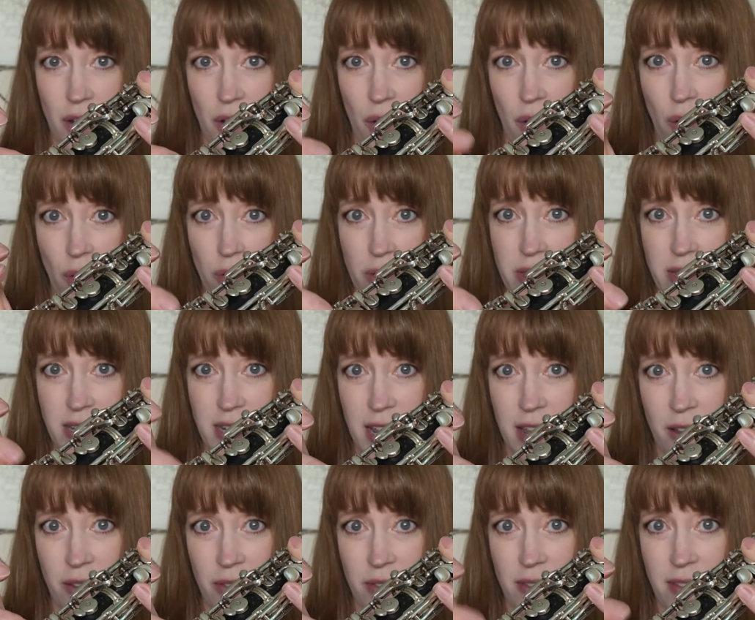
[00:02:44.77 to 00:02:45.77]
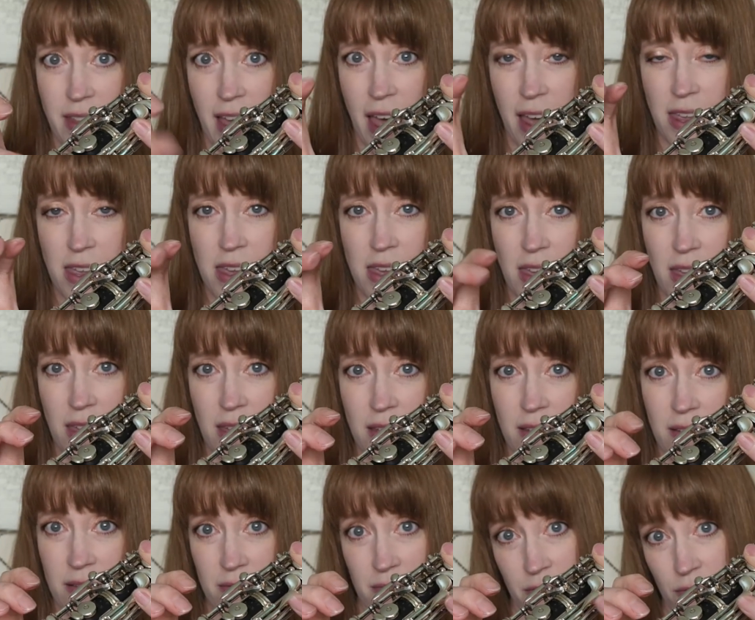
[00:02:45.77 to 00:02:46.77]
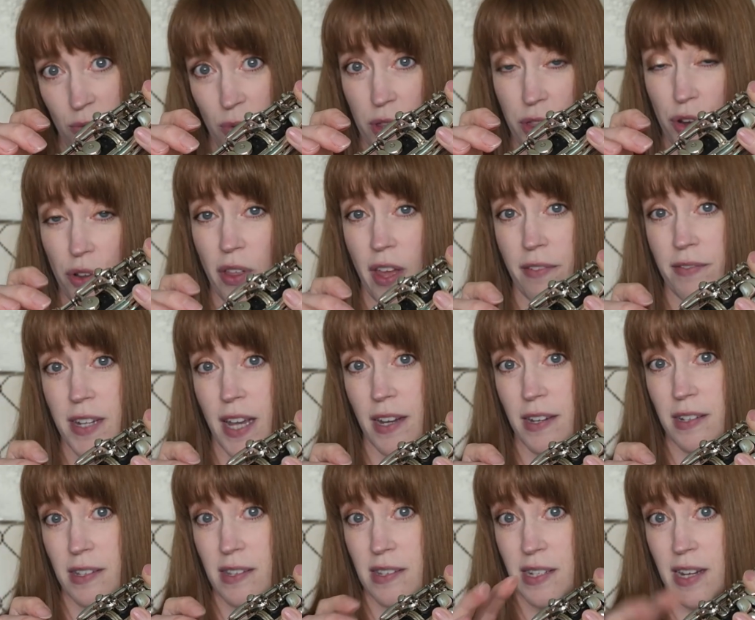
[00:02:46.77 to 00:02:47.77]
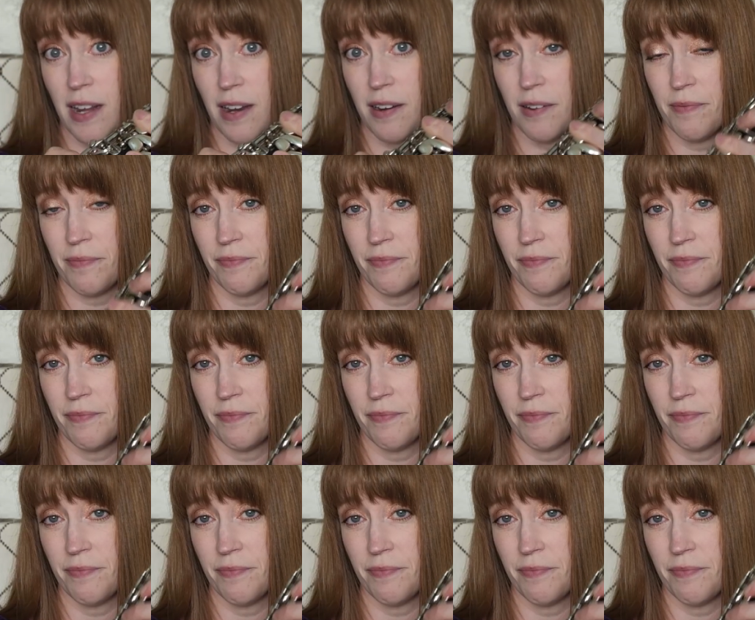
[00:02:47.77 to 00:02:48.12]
holds down that key with your left hand instead.